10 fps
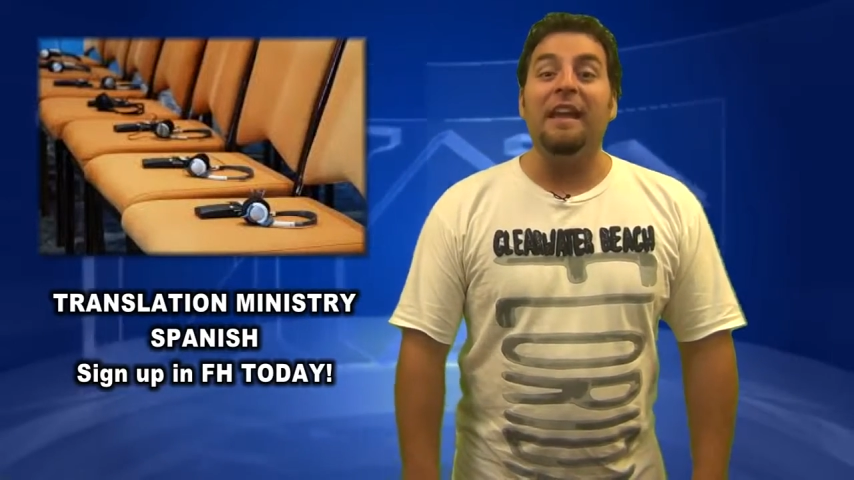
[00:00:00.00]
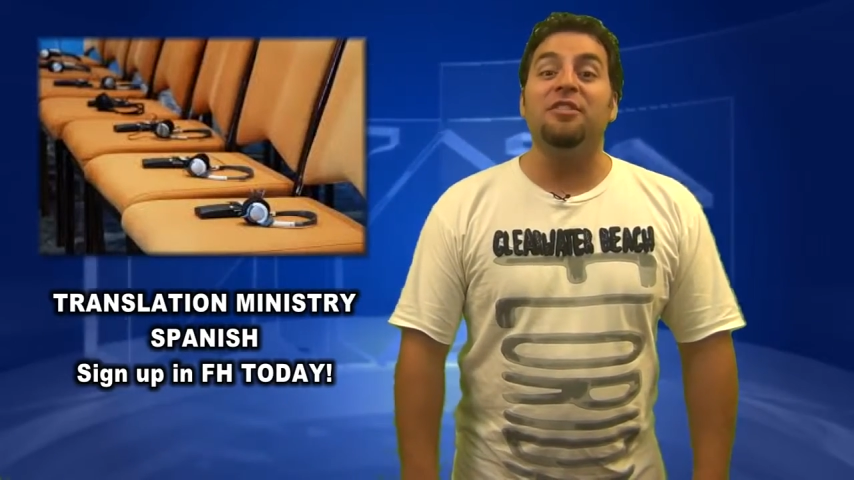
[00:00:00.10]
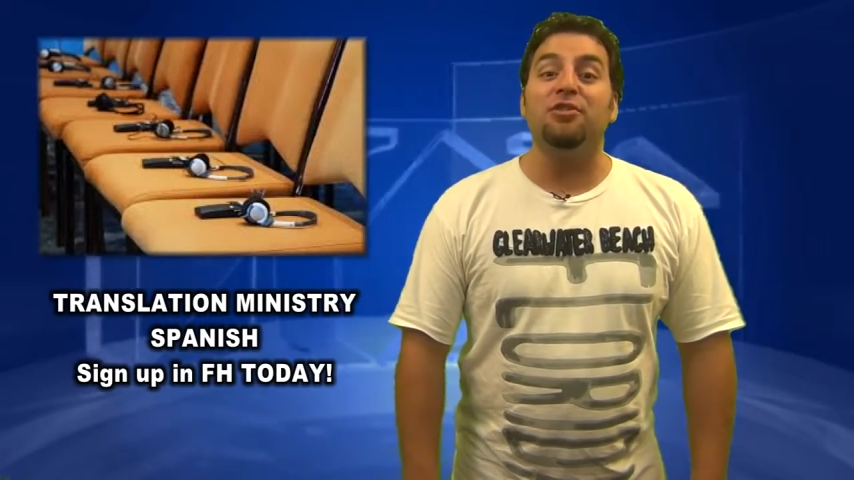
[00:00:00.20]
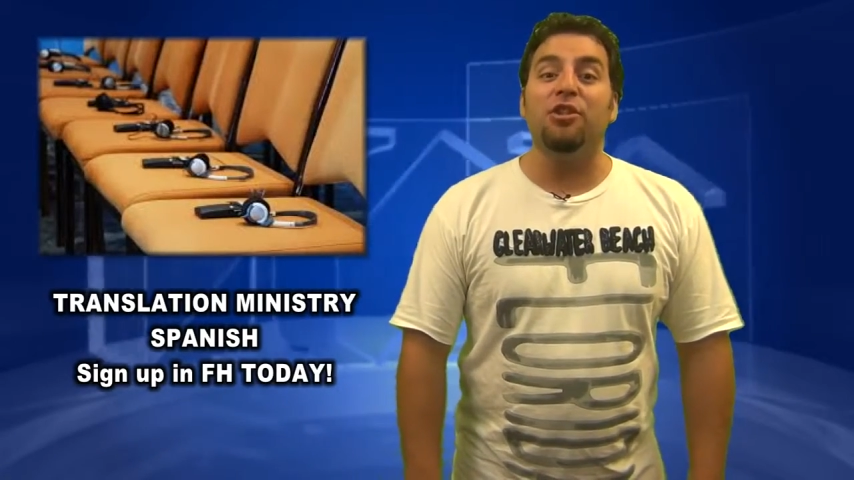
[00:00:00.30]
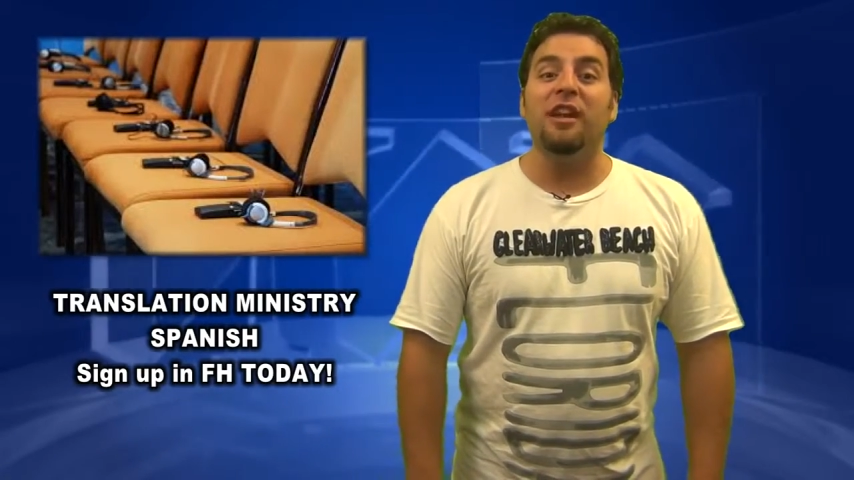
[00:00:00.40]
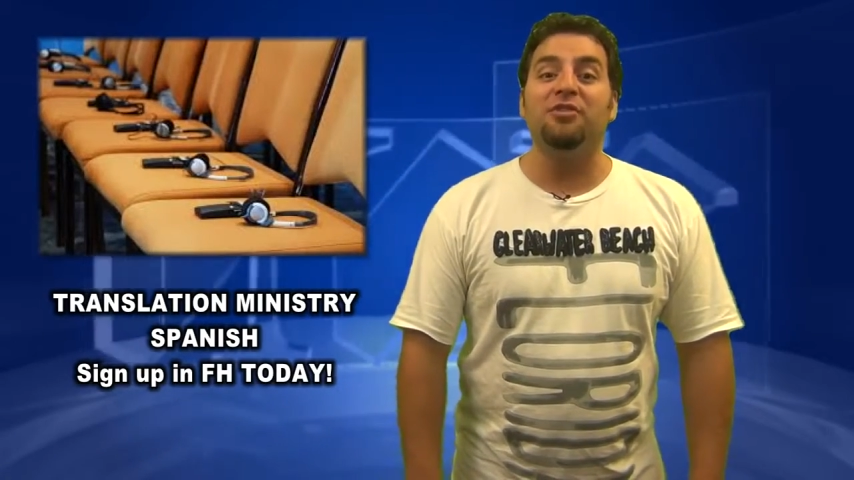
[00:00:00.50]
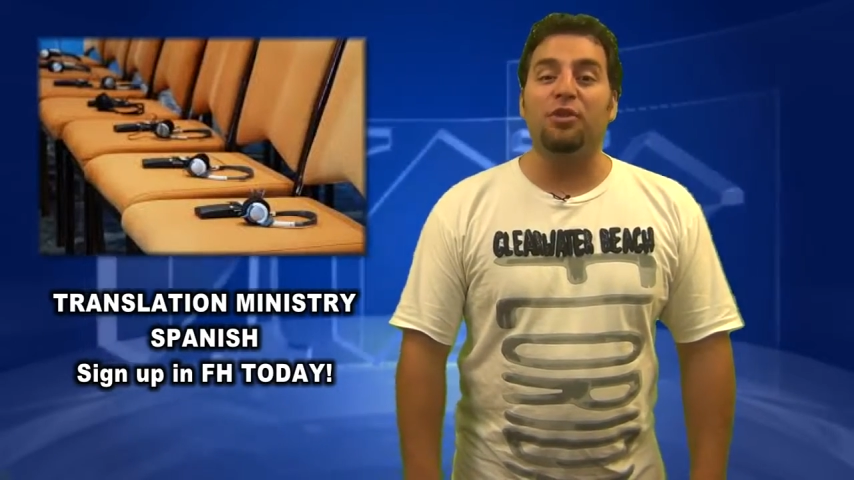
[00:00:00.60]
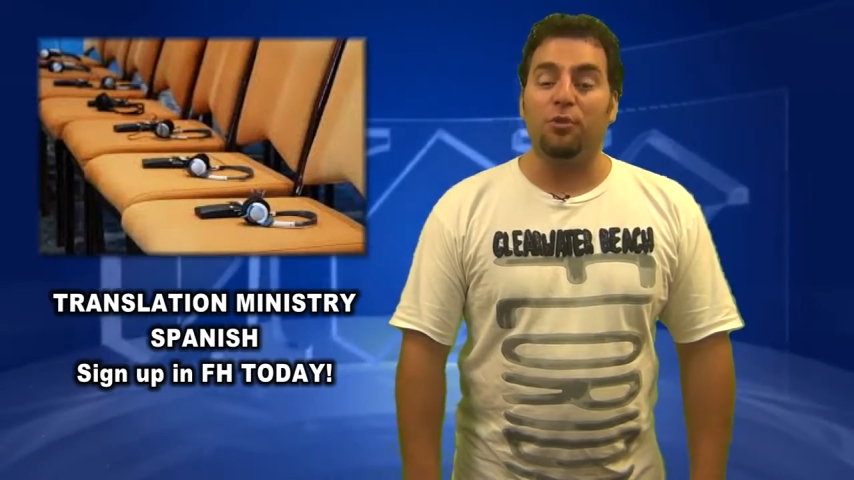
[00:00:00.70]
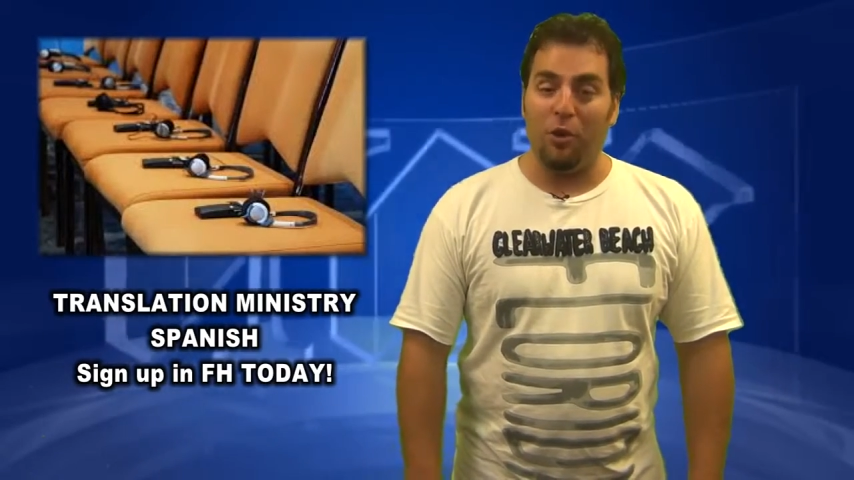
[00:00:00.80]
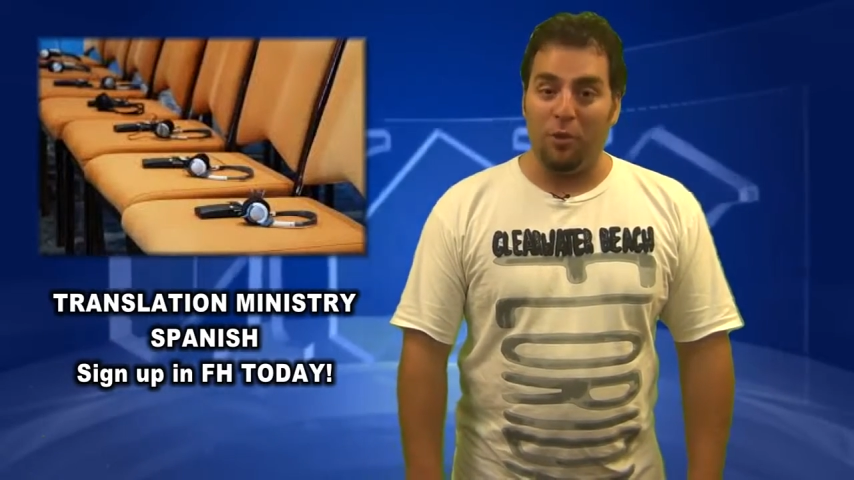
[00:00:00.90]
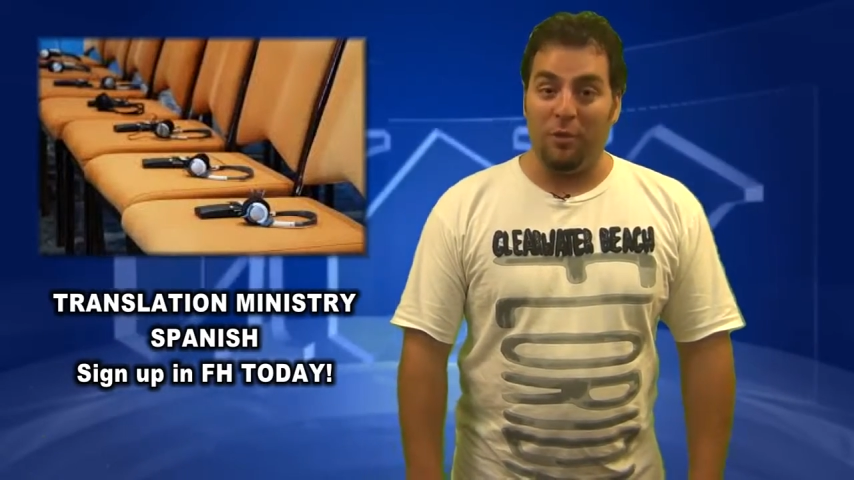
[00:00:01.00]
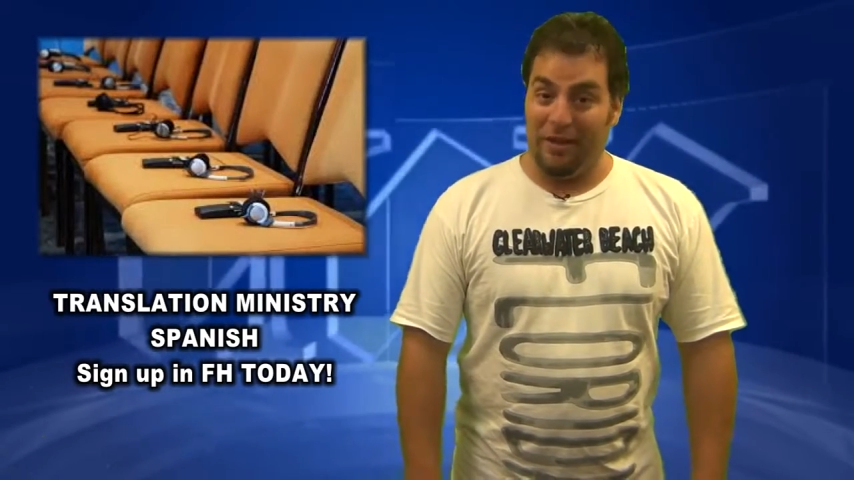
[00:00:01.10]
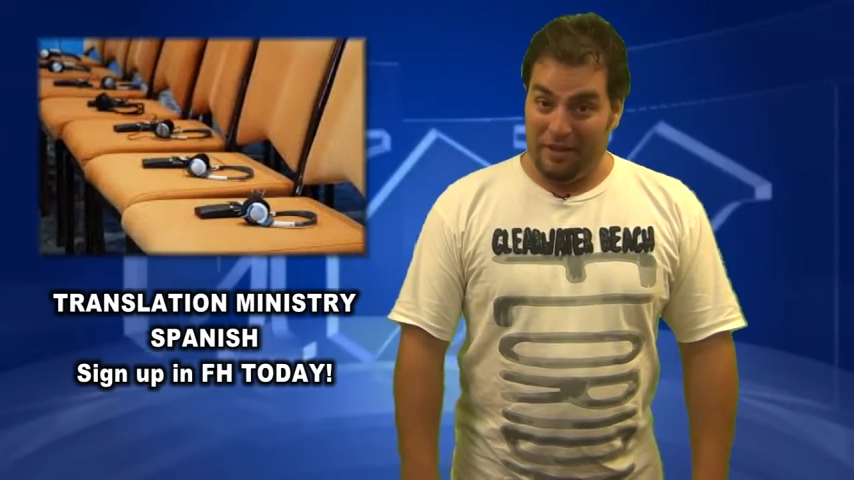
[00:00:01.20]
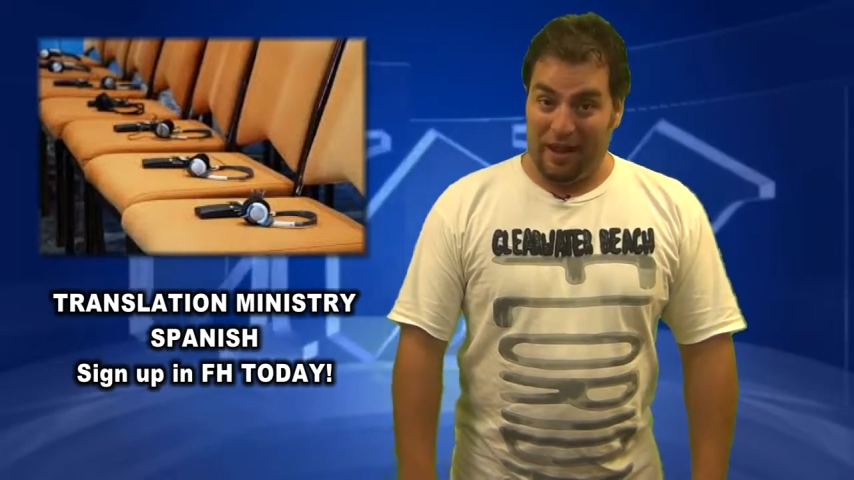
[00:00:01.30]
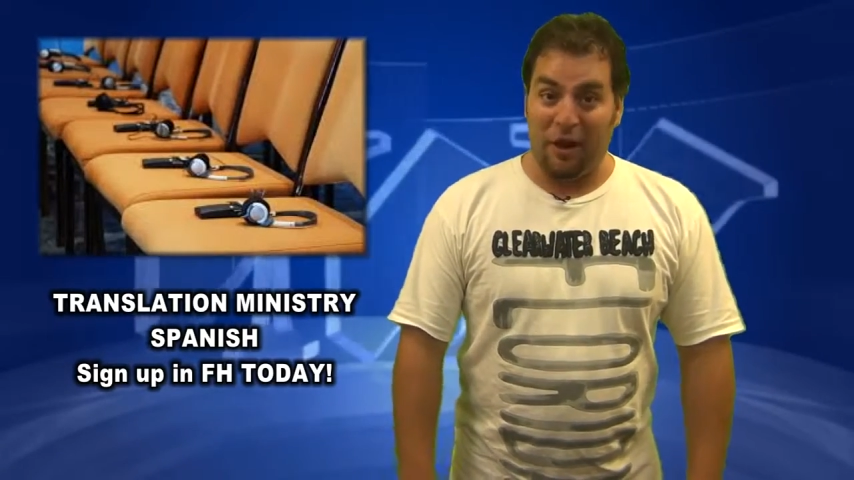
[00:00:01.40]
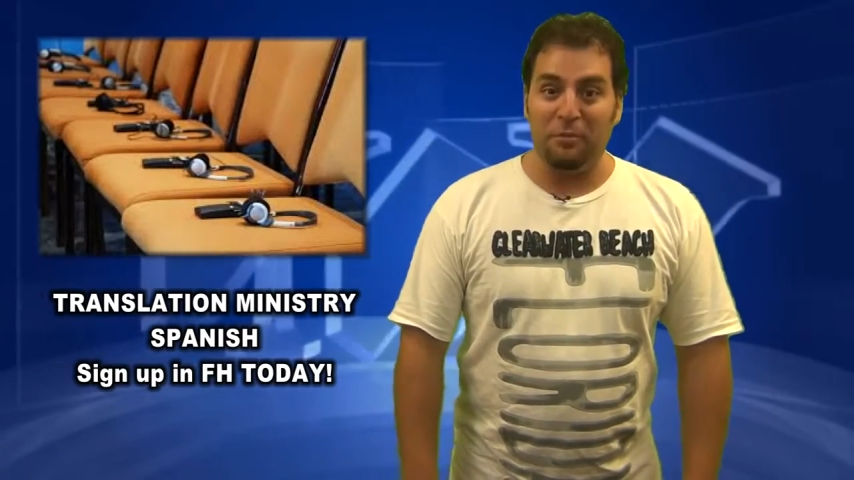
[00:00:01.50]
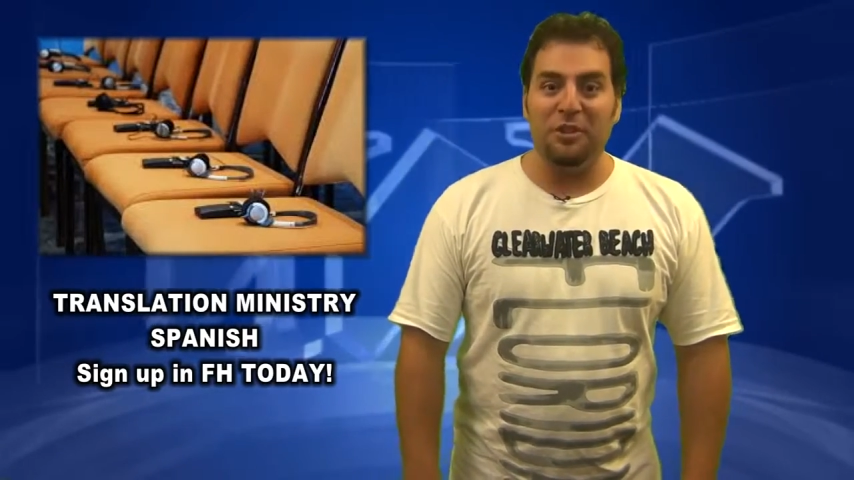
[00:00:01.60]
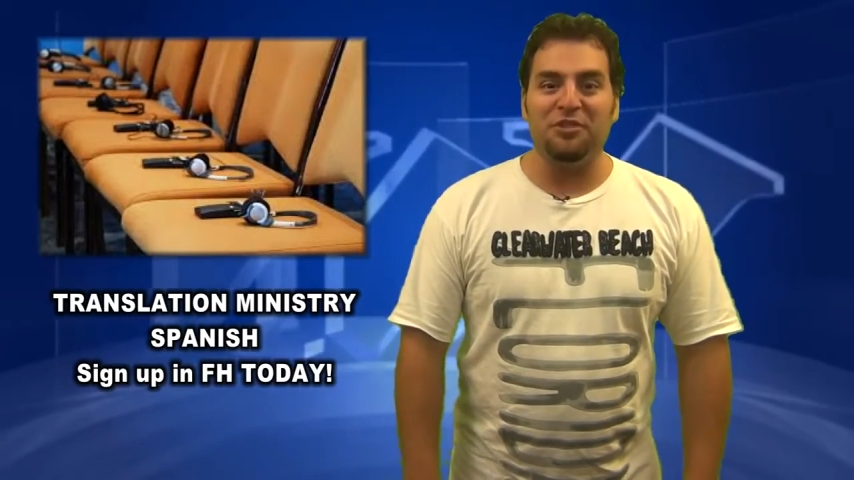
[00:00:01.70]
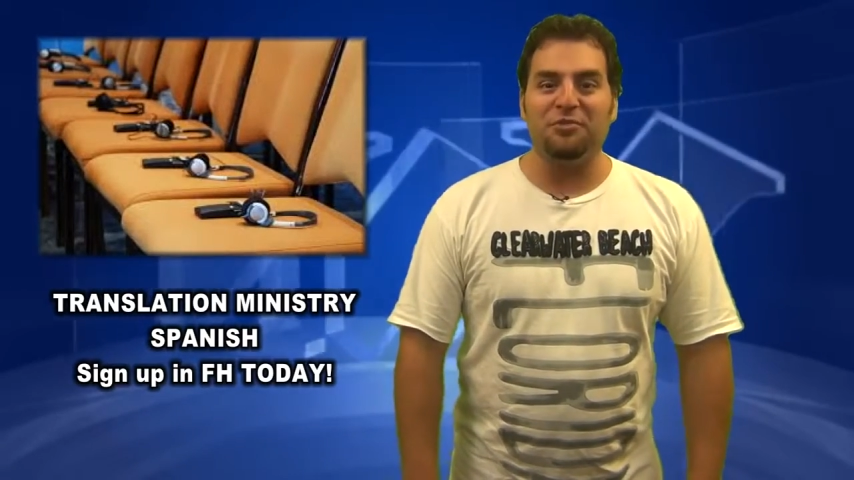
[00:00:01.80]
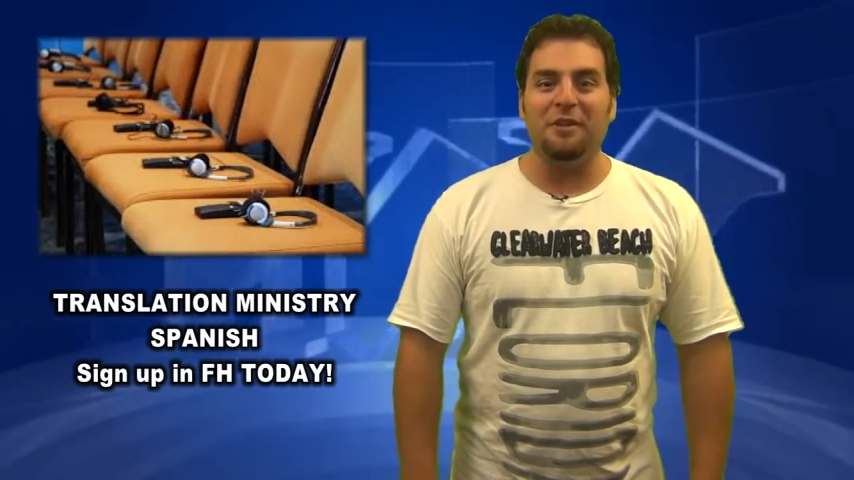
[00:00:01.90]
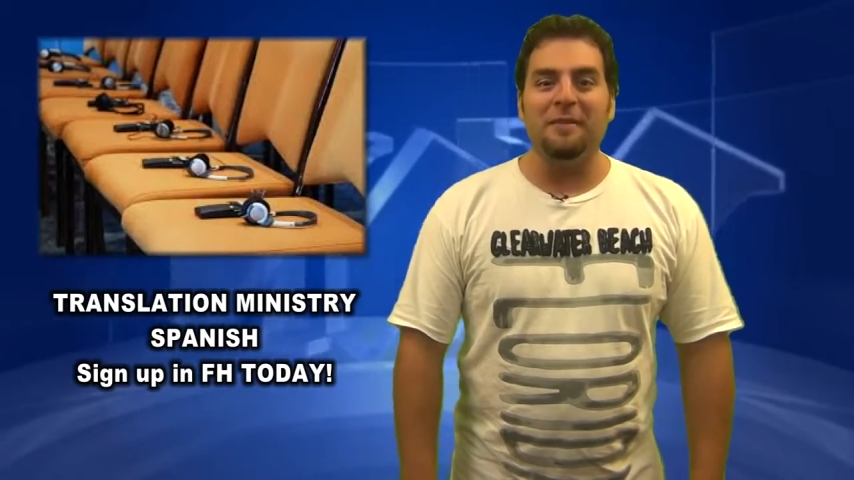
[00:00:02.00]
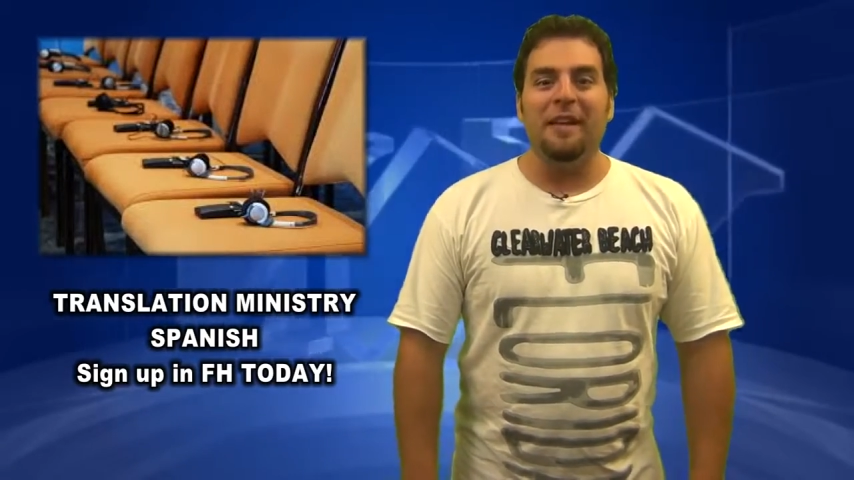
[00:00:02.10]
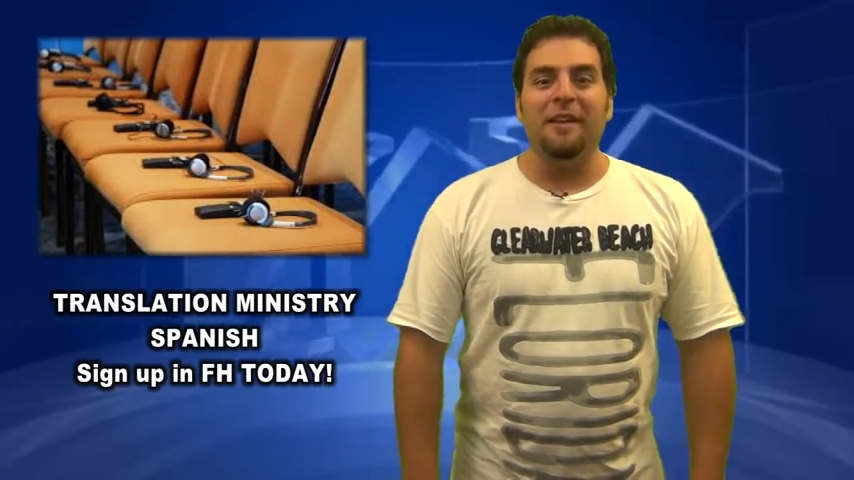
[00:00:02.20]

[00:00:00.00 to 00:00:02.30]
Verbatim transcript: is looking to grow our ministry.